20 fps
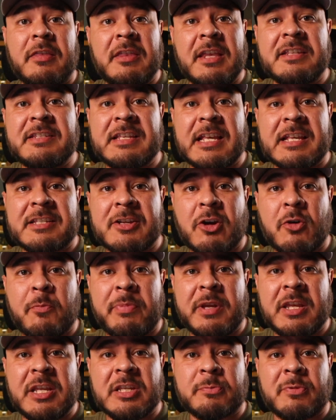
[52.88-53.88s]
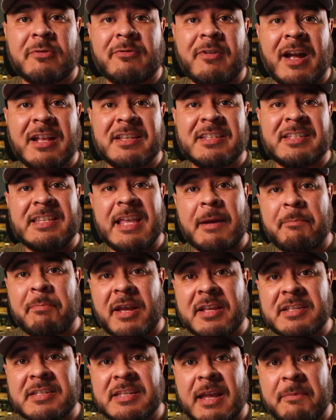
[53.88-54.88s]
These SOPs provide
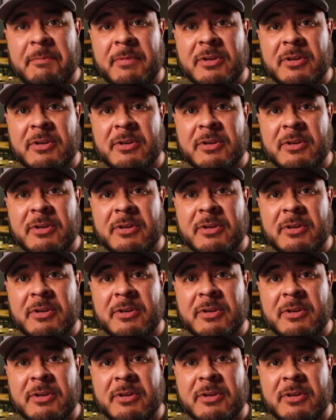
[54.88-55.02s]
step-by-step